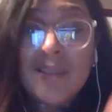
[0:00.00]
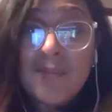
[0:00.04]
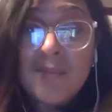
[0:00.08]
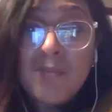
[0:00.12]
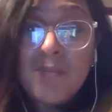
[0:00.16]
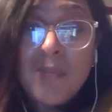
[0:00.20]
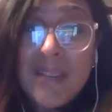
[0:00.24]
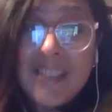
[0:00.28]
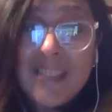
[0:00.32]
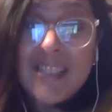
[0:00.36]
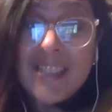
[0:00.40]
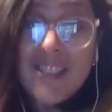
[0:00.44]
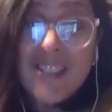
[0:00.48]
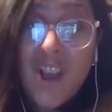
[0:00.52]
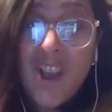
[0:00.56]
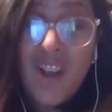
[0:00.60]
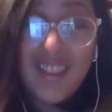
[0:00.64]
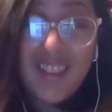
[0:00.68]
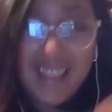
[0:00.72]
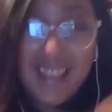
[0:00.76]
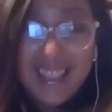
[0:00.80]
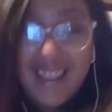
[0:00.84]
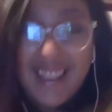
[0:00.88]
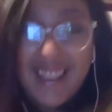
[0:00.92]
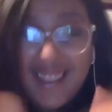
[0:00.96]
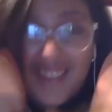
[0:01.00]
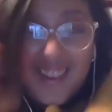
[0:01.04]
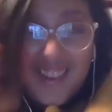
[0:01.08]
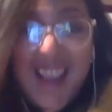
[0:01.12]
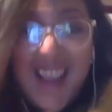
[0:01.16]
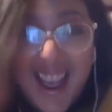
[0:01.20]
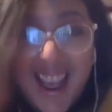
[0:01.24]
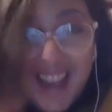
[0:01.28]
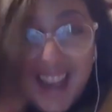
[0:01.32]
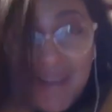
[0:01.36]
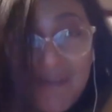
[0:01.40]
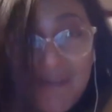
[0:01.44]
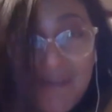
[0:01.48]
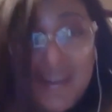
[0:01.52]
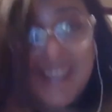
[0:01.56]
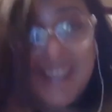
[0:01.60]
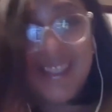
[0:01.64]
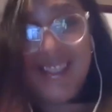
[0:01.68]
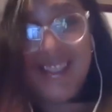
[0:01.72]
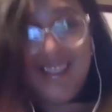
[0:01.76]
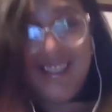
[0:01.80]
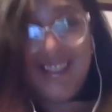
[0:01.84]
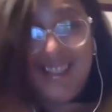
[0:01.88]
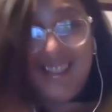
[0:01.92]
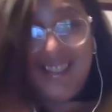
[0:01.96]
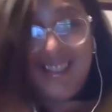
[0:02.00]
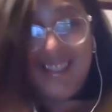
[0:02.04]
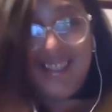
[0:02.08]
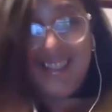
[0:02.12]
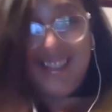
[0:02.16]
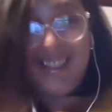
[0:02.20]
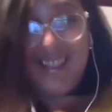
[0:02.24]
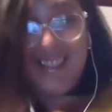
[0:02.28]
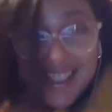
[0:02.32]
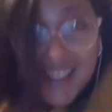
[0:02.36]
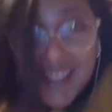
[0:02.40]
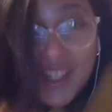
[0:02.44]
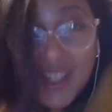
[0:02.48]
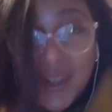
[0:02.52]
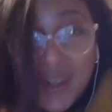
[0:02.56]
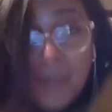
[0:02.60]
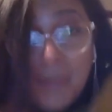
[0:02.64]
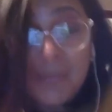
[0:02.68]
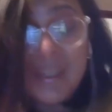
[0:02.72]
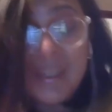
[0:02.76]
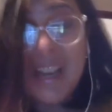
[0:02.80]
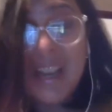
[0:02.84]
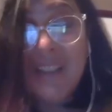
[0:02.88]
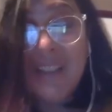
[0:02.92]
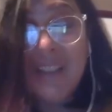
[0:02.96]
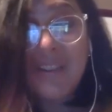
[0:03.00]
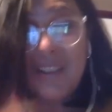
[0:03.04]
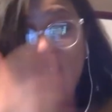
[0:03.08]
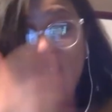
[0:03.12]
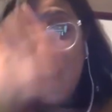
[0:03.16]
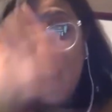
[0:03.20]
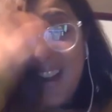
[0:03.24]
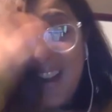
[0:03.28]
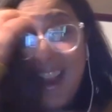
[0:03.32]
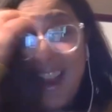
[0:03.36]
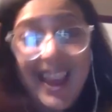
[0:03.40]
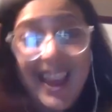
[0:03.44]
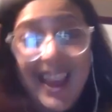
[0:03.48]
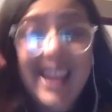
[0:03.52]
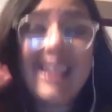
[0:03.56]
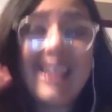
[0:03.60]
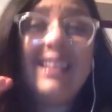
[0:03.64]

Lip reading: We saw like her head was like scooped out her head.